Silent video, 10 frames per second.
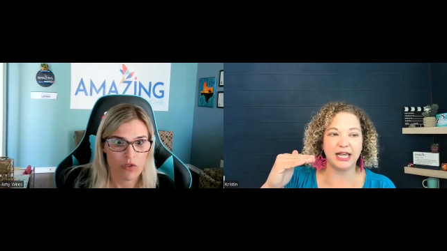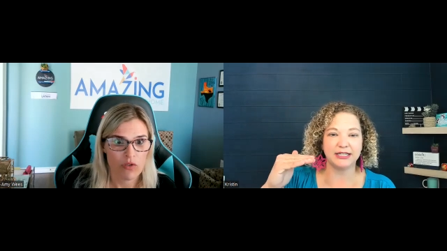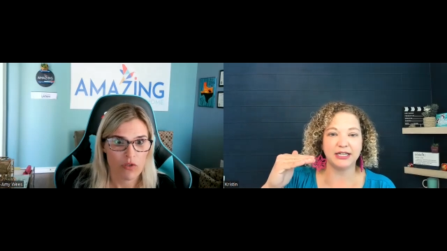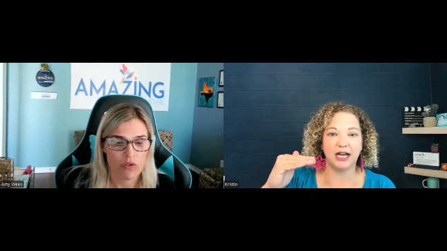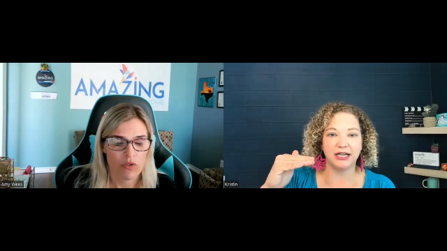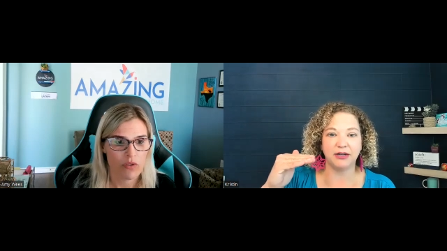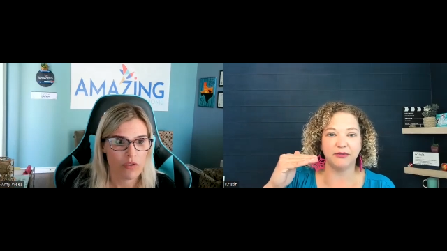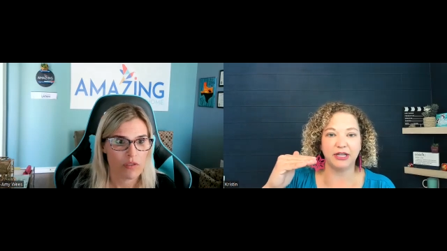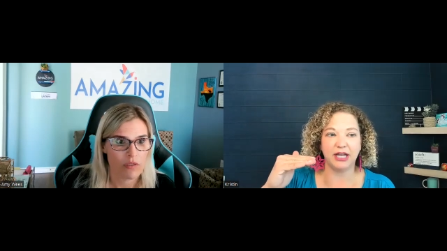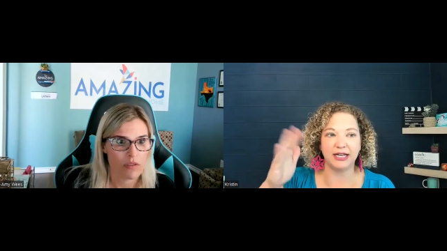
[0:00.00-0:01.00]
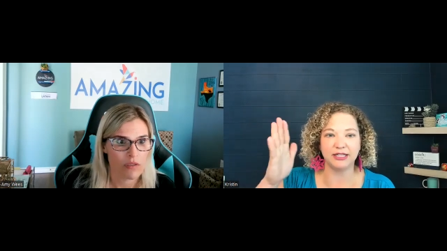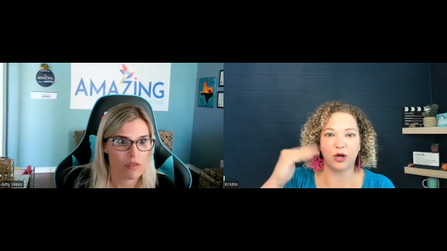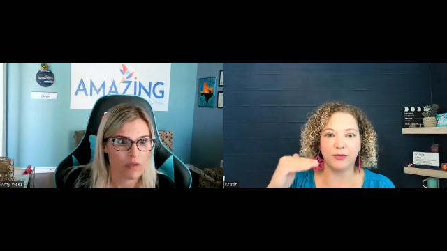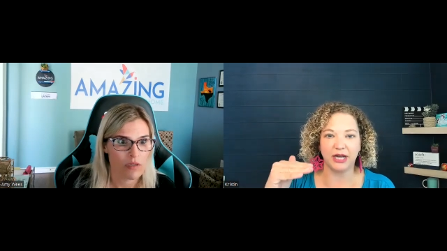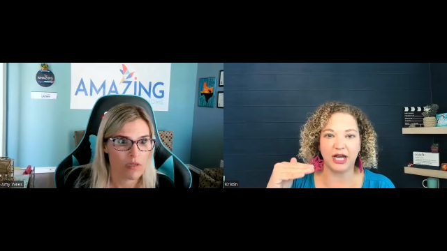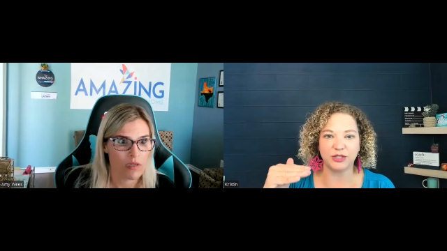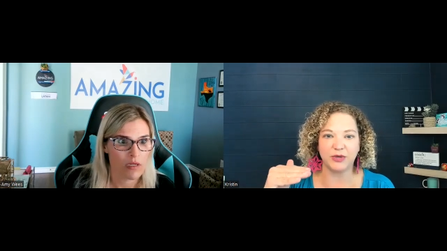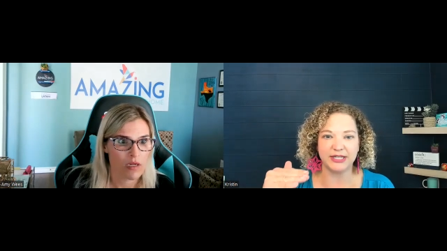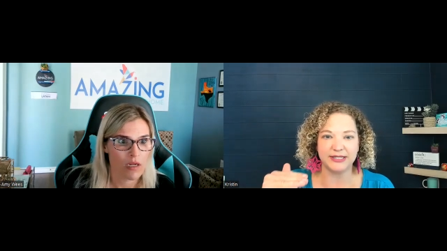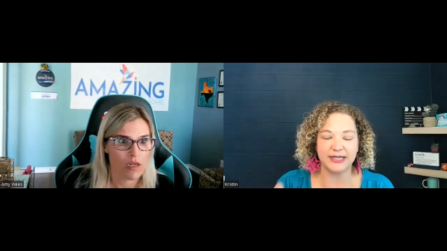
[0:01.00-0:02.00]
Speaker 1: Canton and realize, oh my gosh,
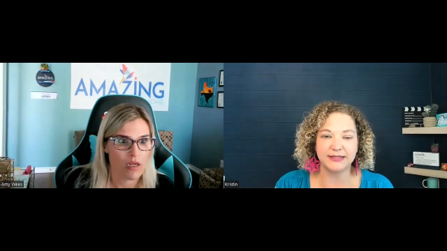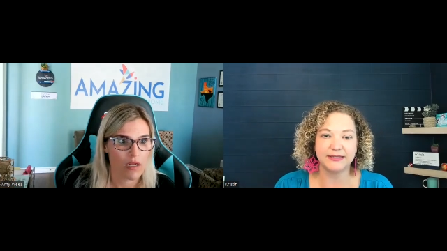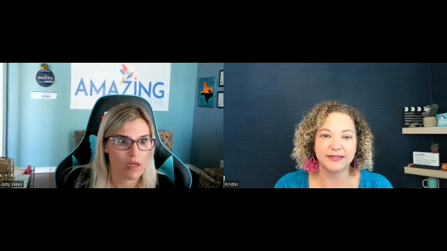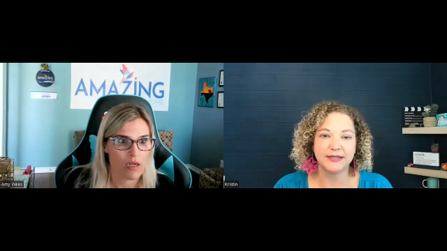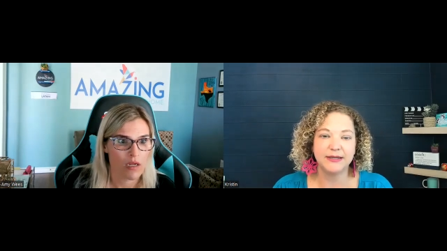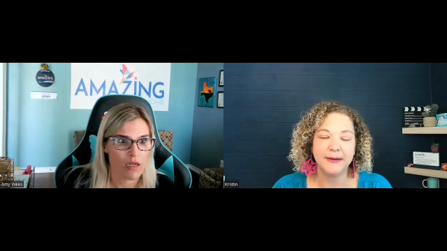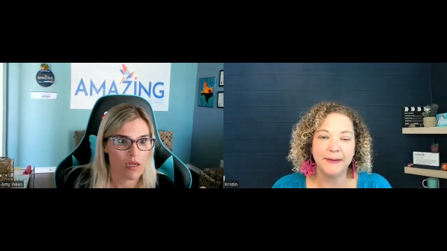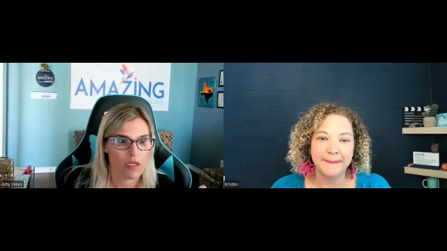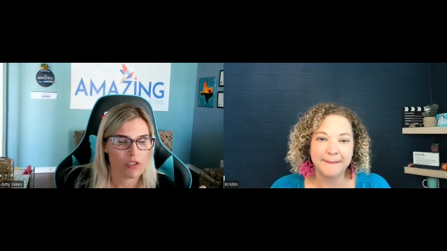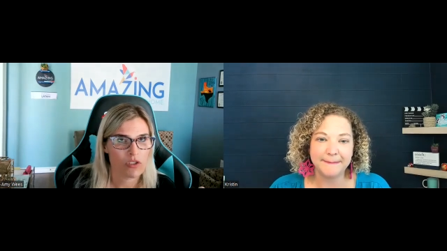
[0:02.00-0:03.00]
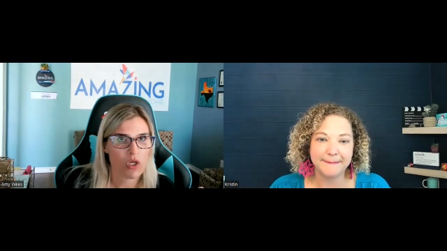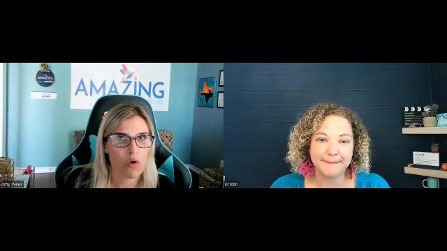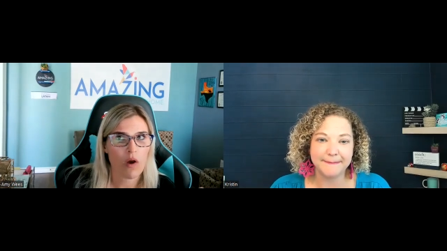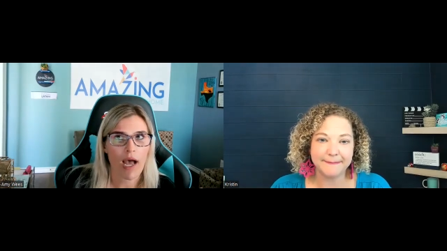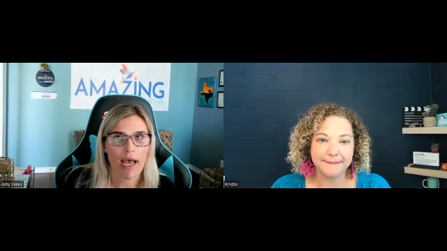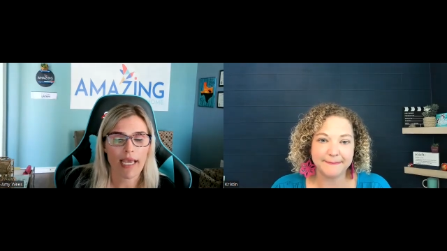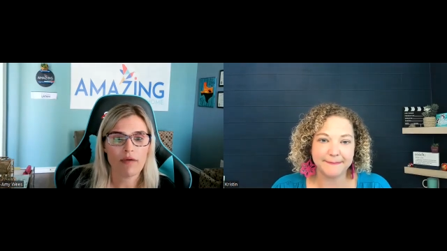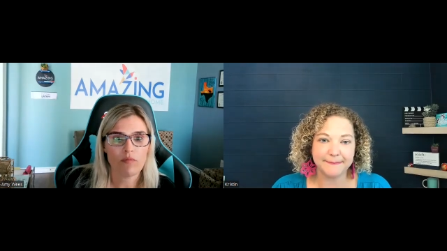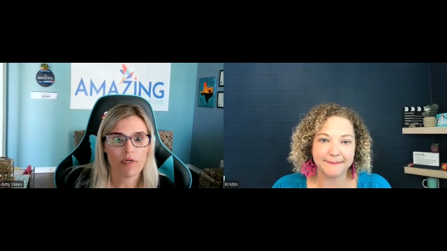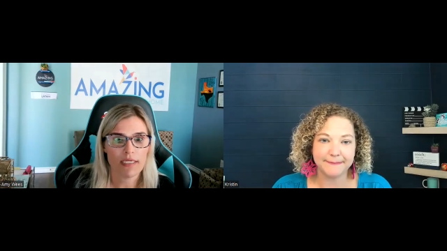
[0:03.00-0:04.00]
what is this?
Speaker 2: So I
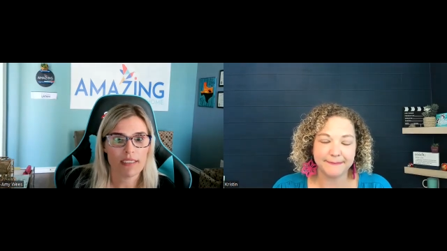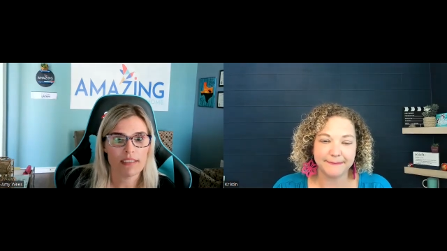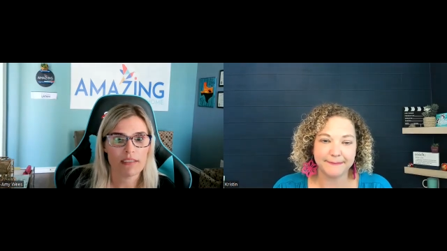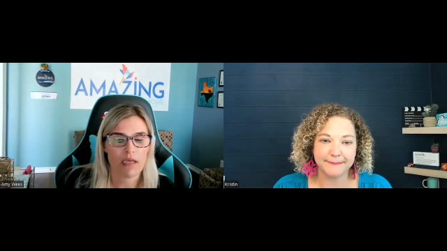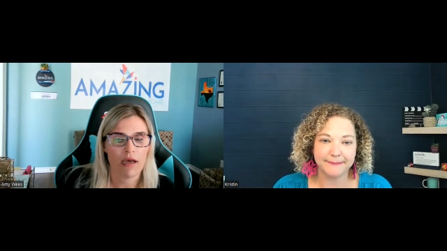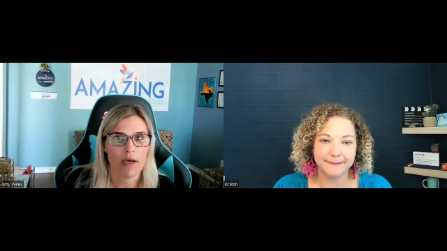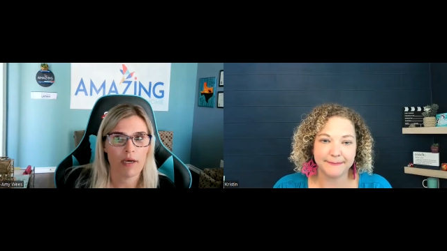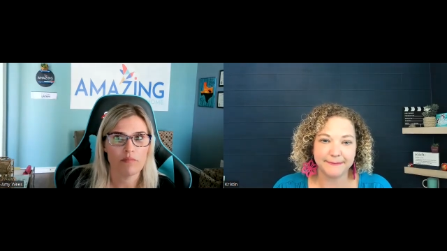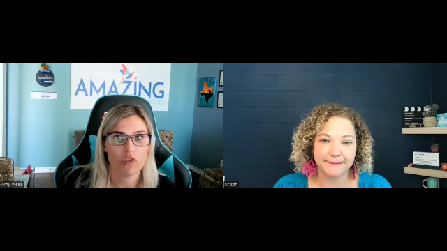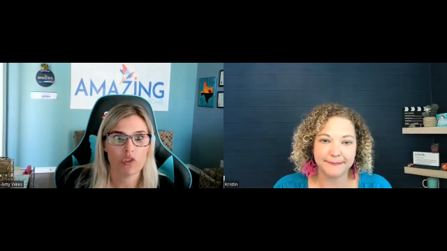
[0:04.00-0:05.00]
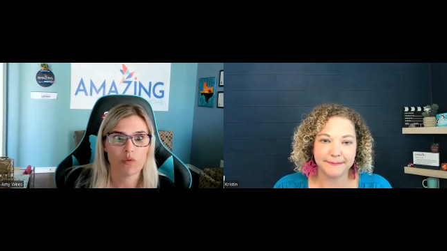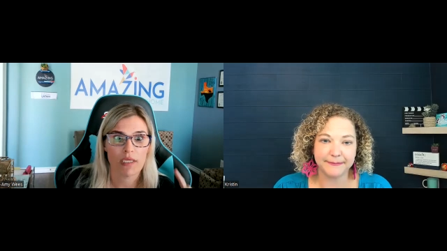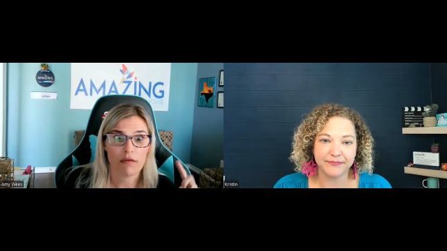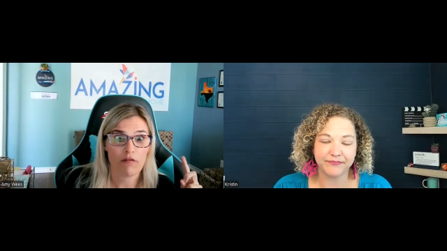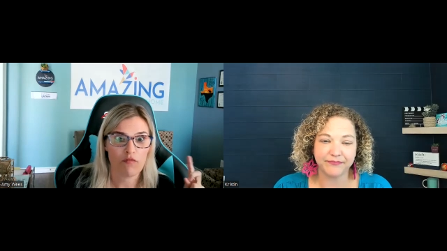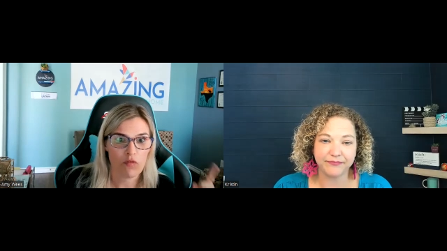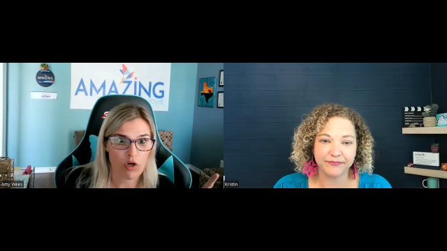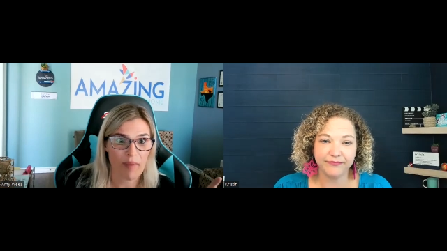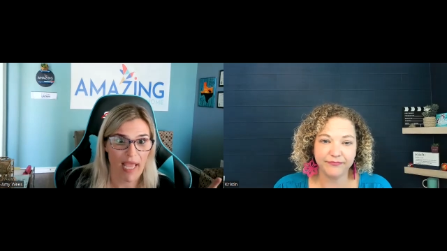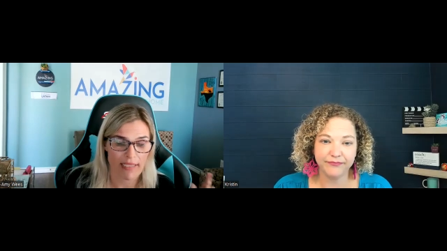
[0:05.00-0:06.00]
was um, doing
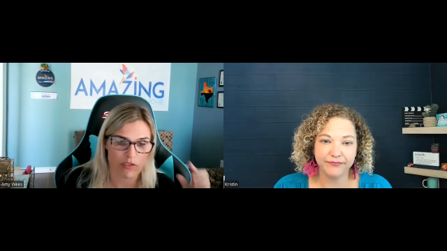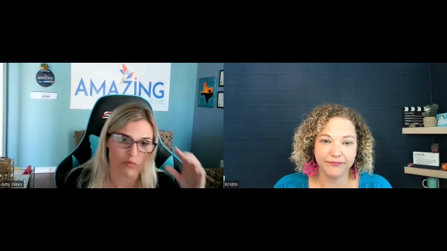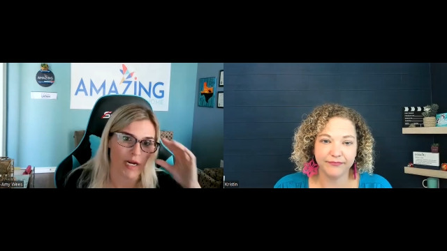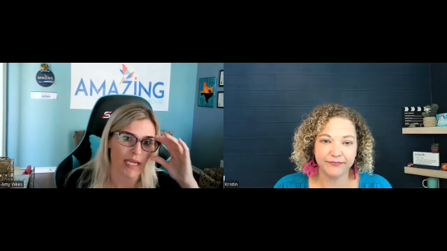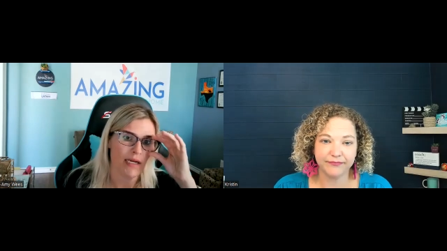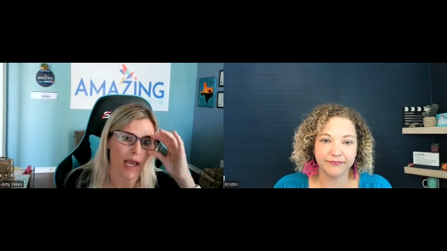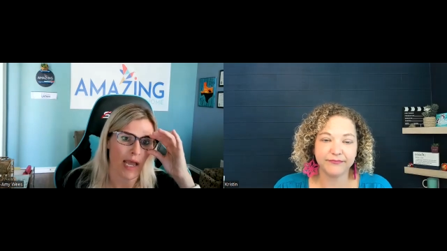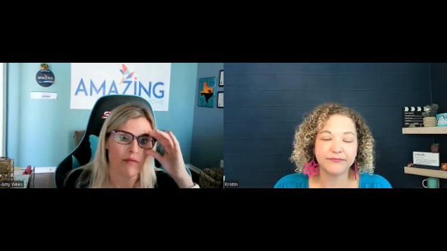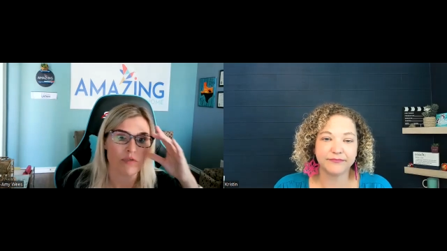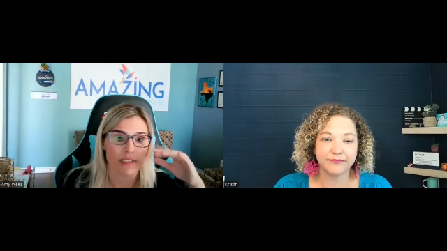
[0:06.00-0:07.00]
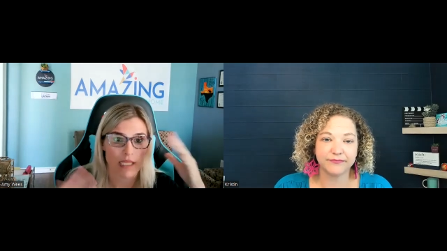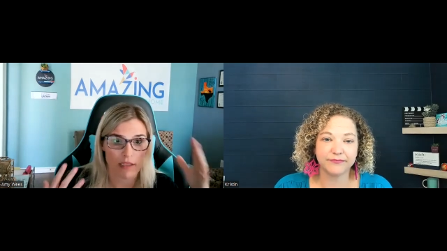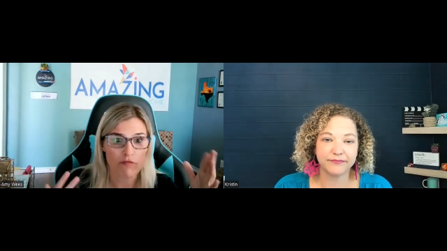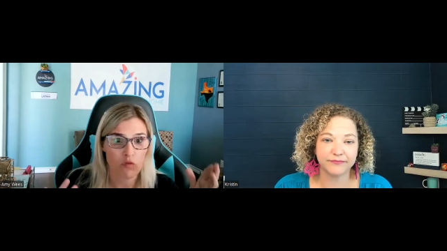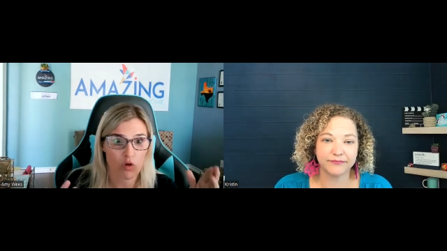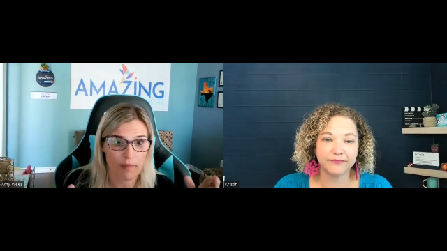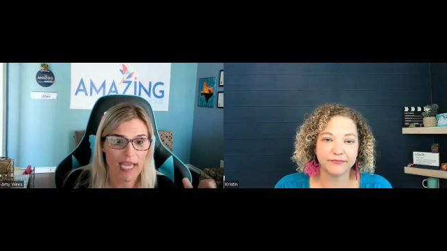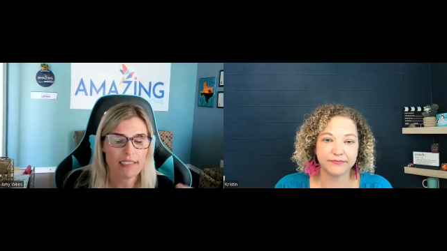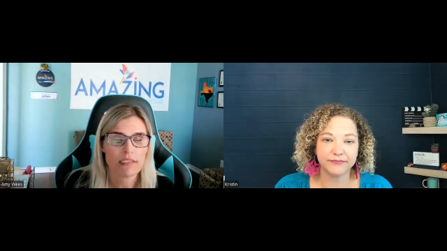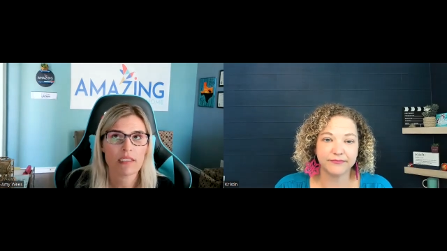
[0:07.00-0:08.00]
floor mats, right? I was selling floor
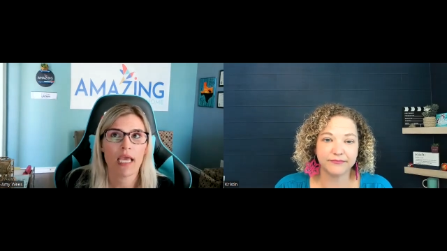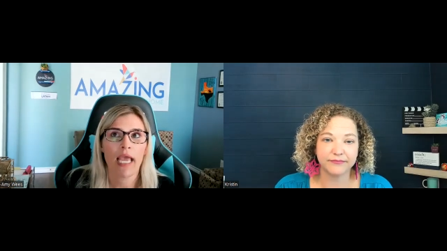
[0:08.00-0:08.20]
mats